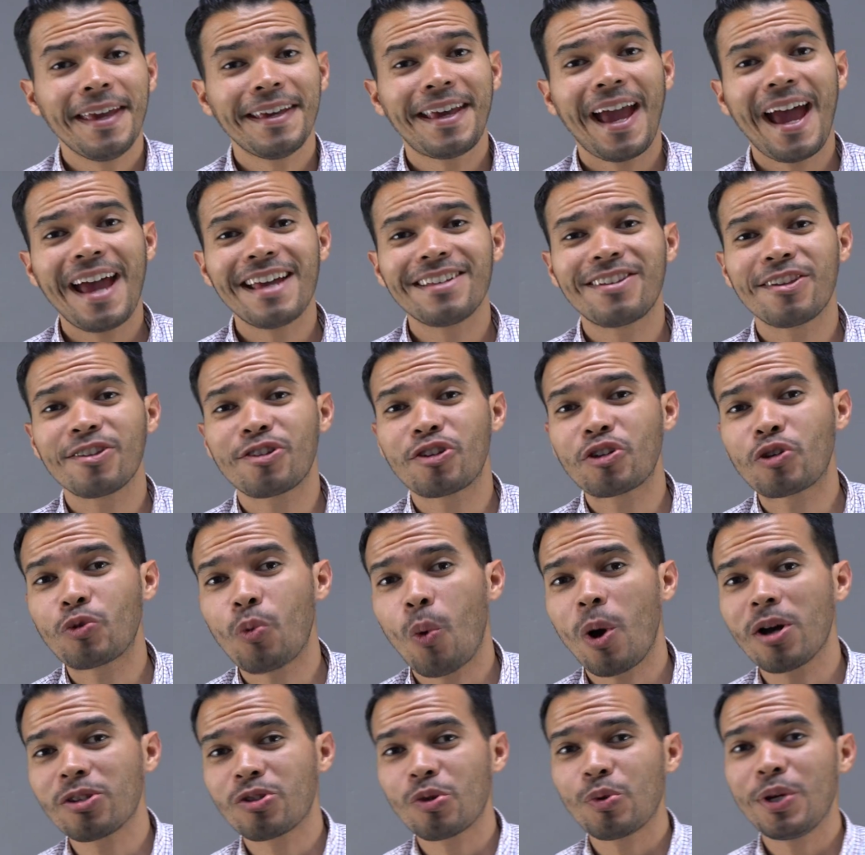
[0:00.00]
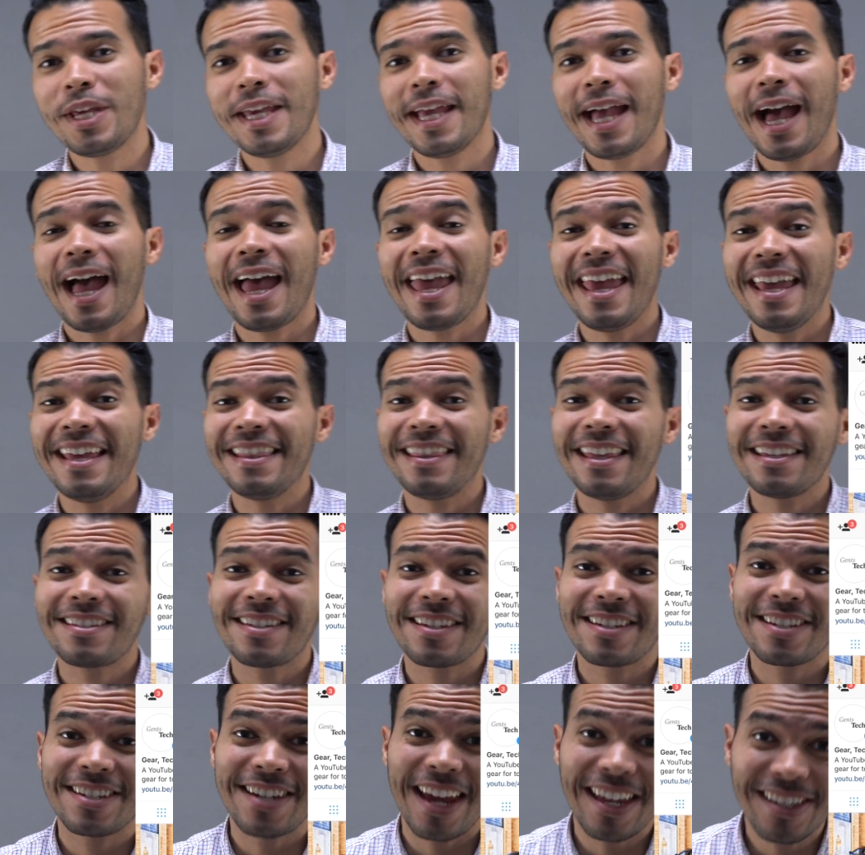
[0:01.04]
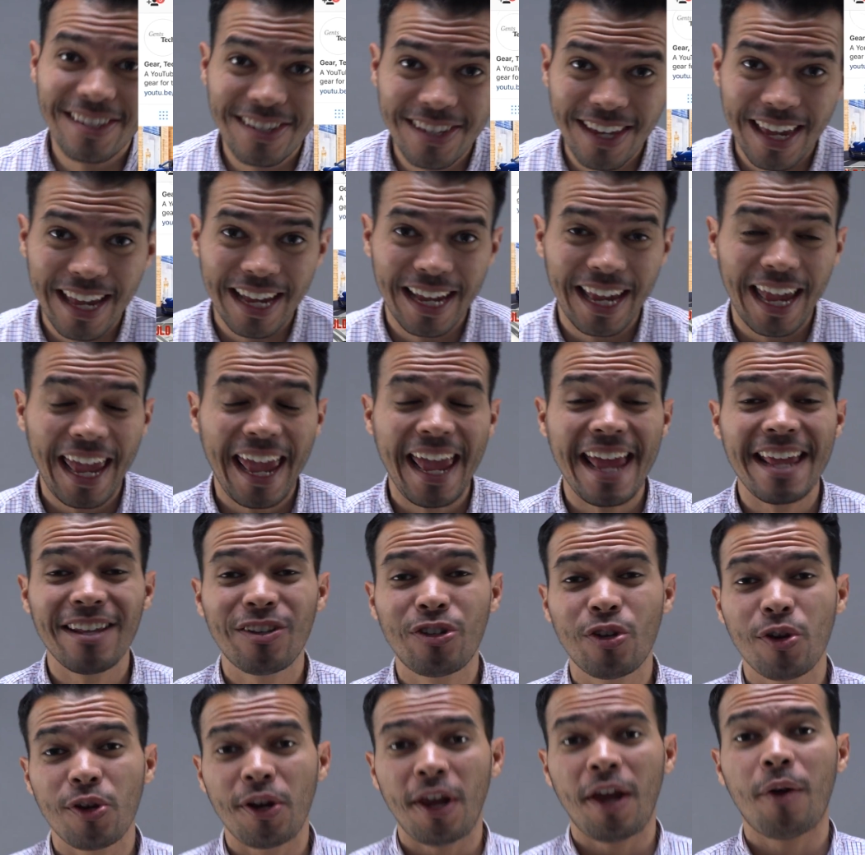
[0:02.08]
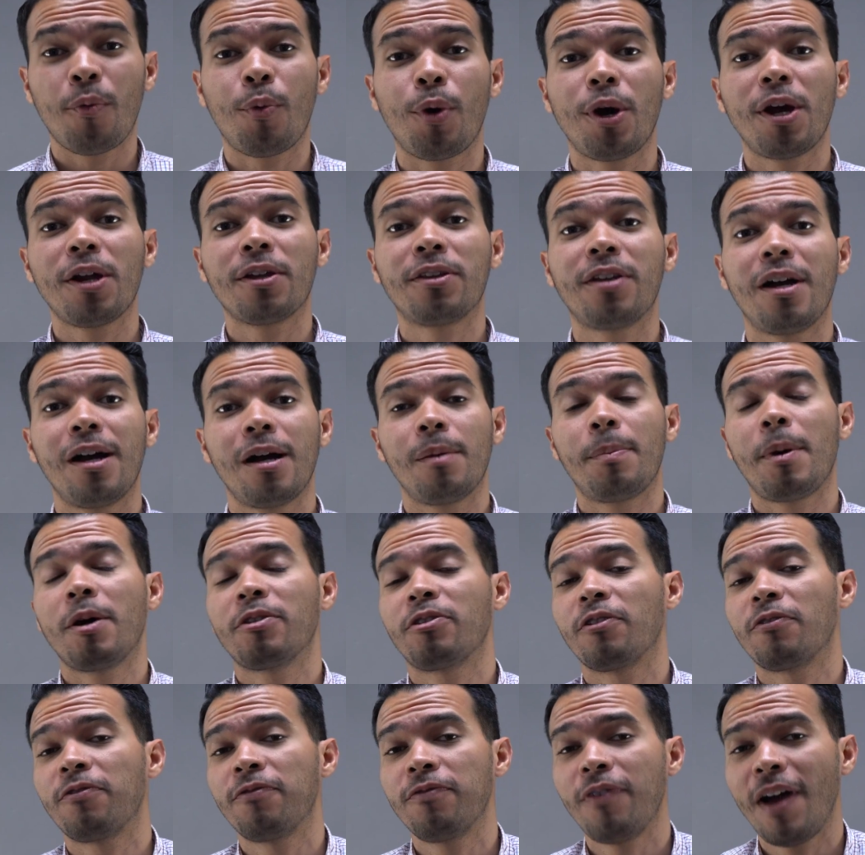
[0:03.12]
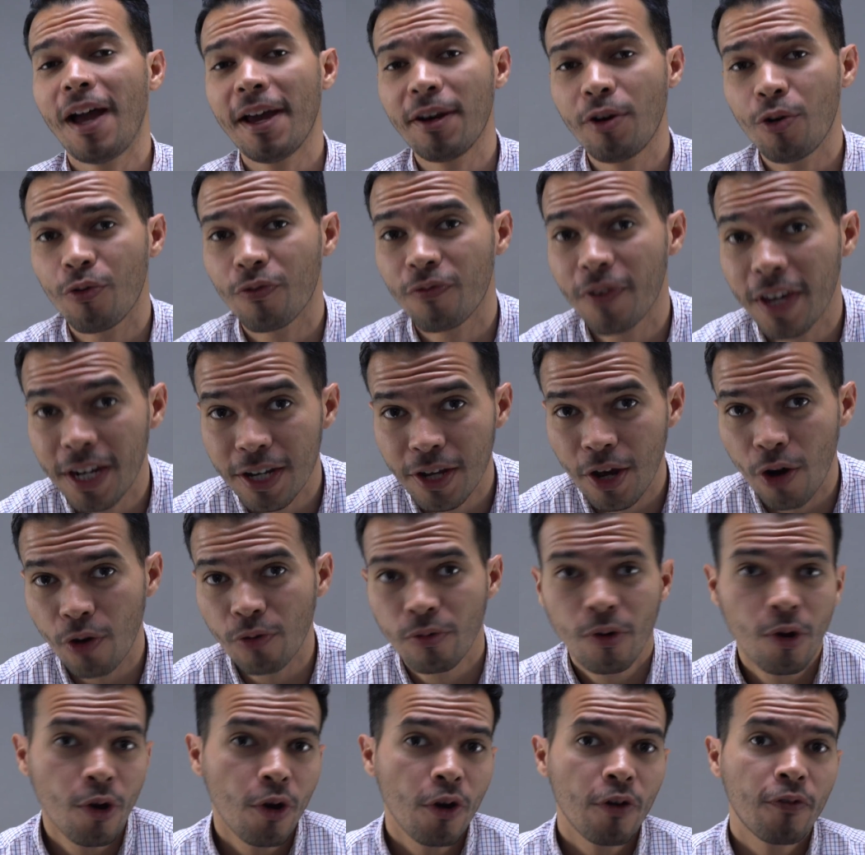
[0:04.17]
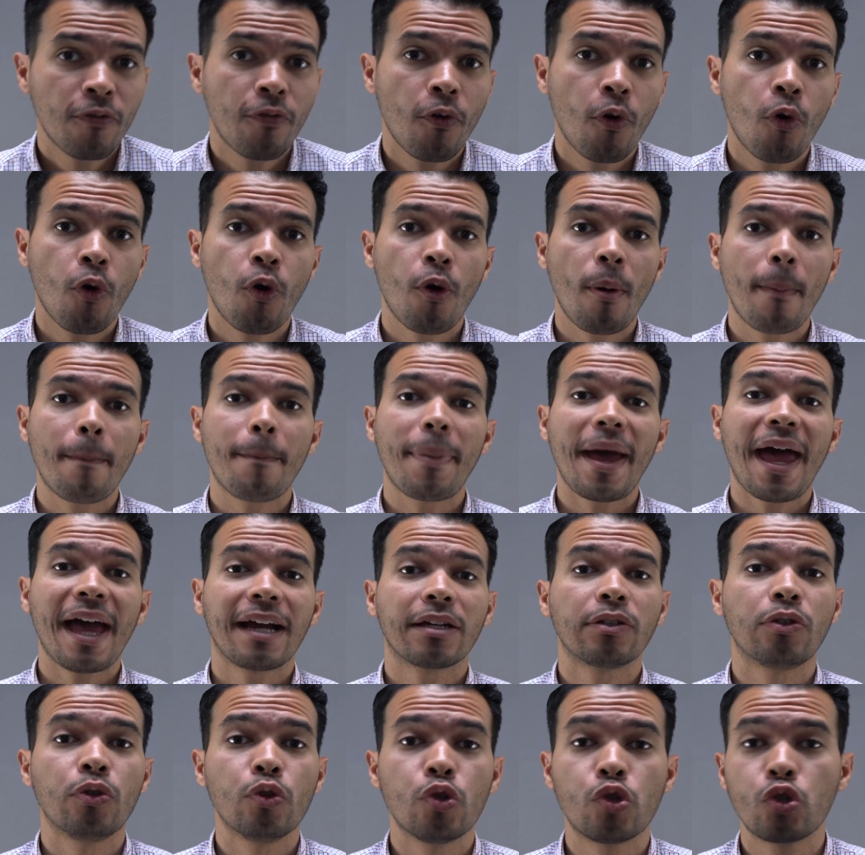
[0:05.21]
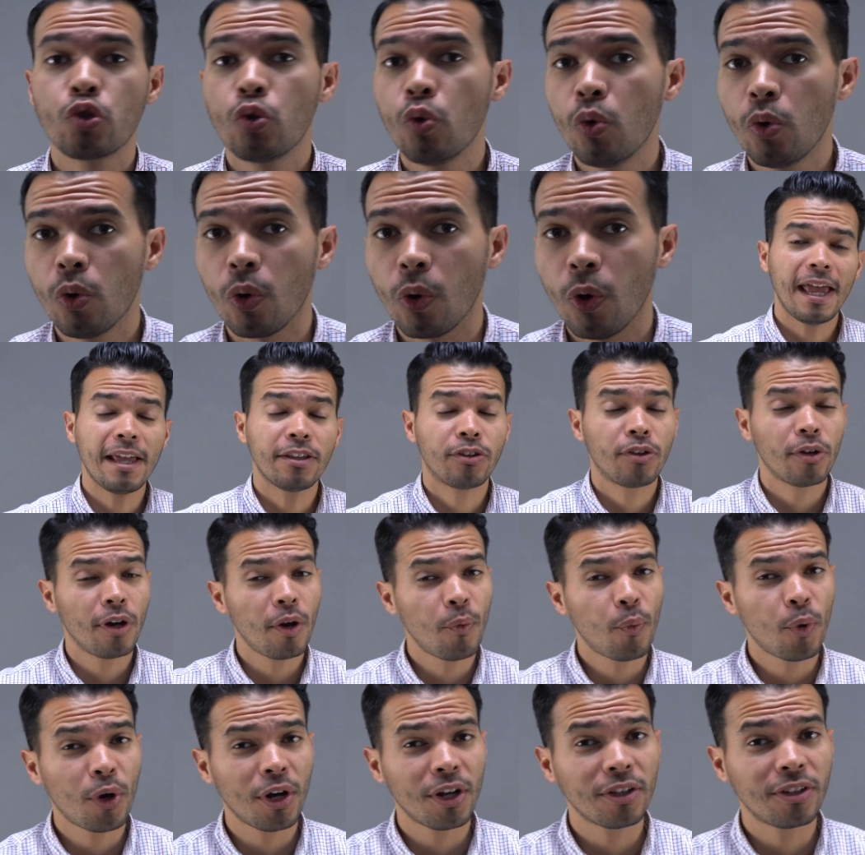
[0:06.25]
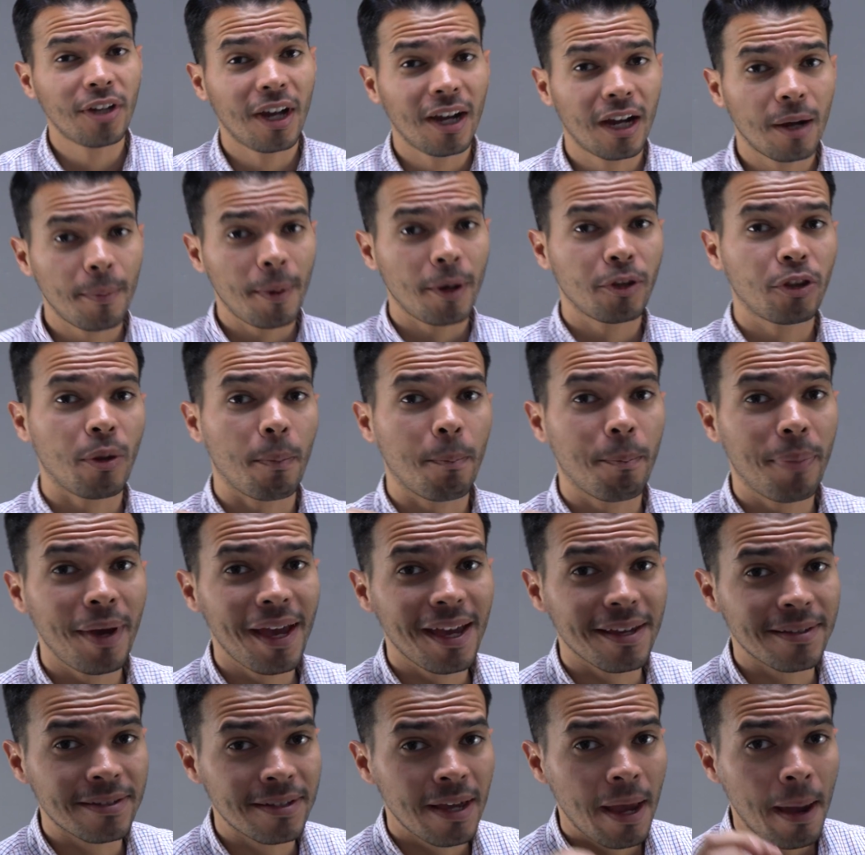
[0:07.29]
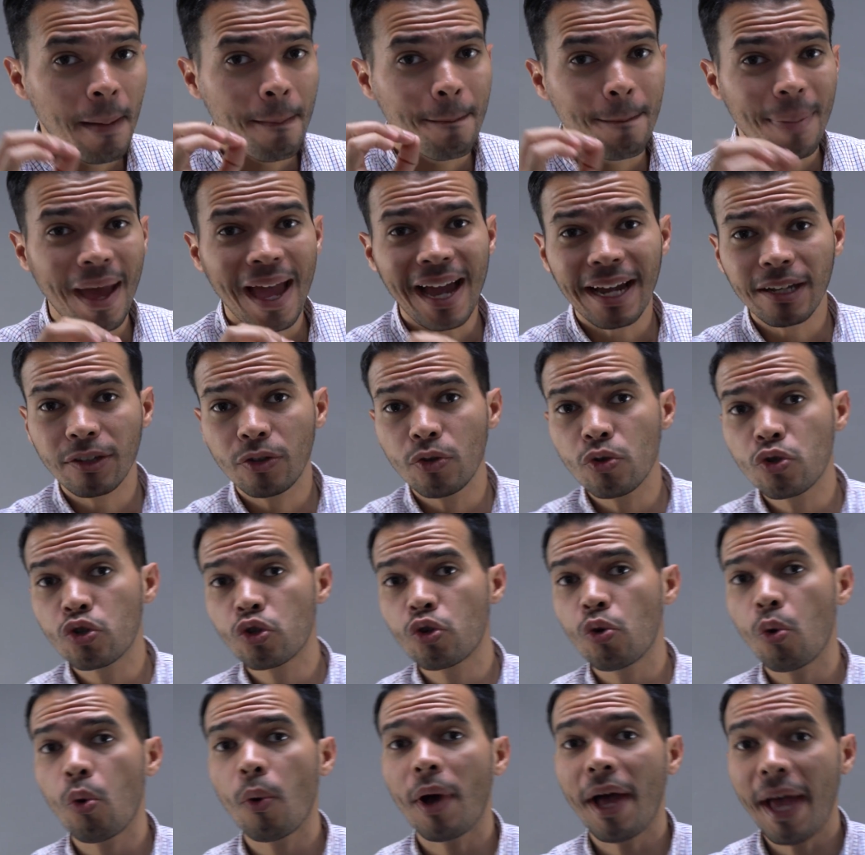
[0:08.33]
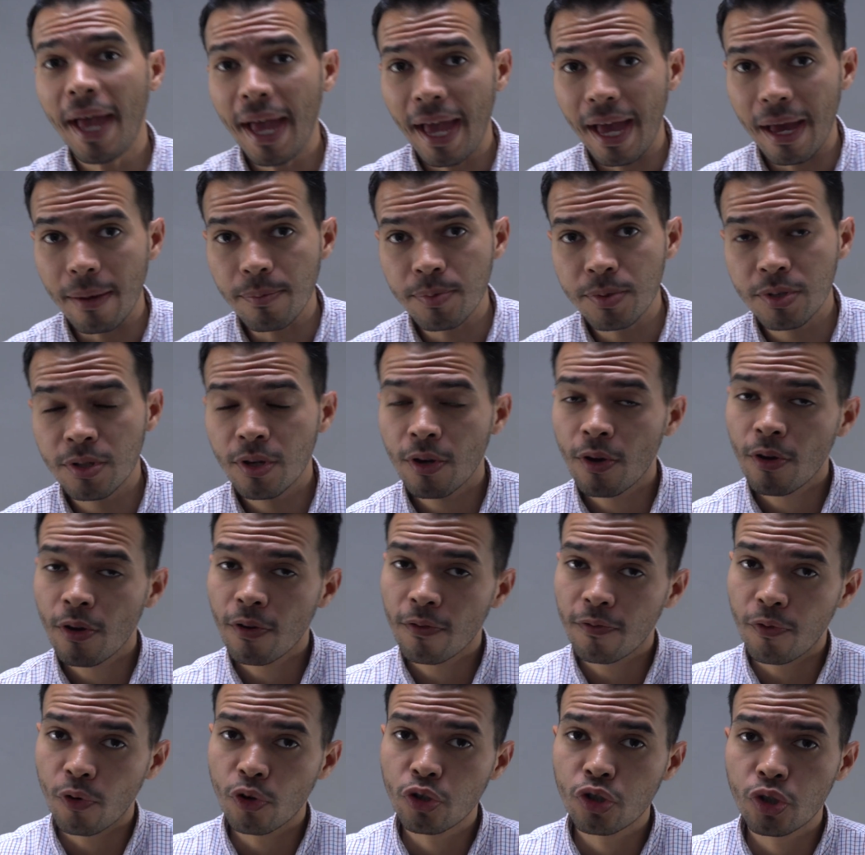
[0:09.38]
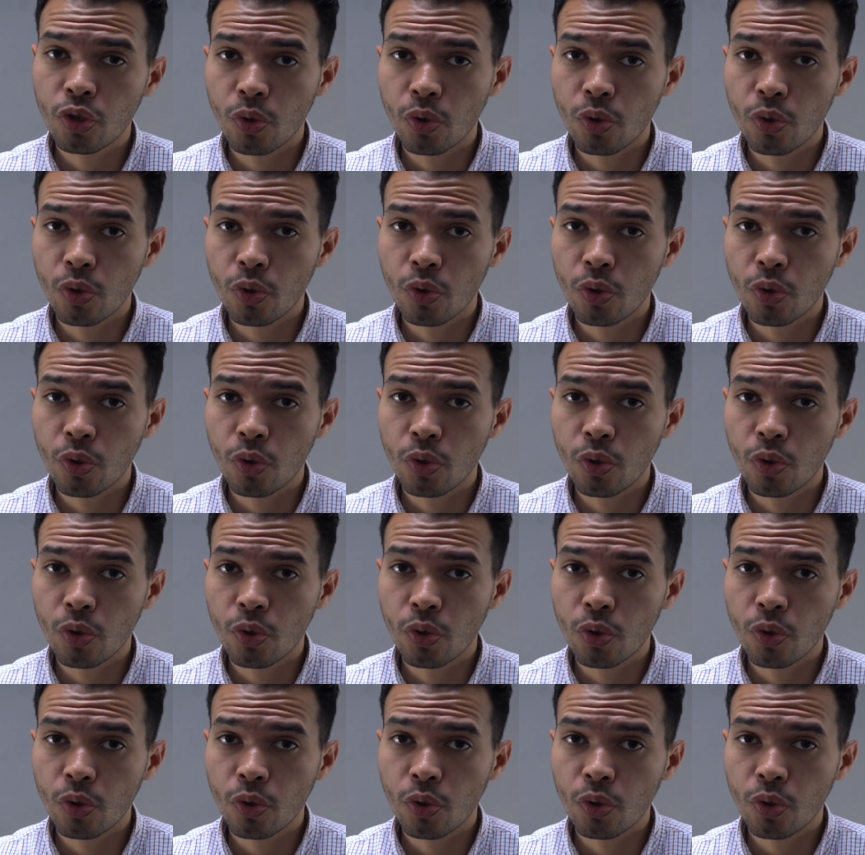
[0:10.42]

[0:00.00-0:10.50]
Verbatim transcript: Hey guys, this is Juan Zuniga and this is Gents Tech, and today we're going to talk about the final video for back to school. And today we're going to talk about the best back to school apps for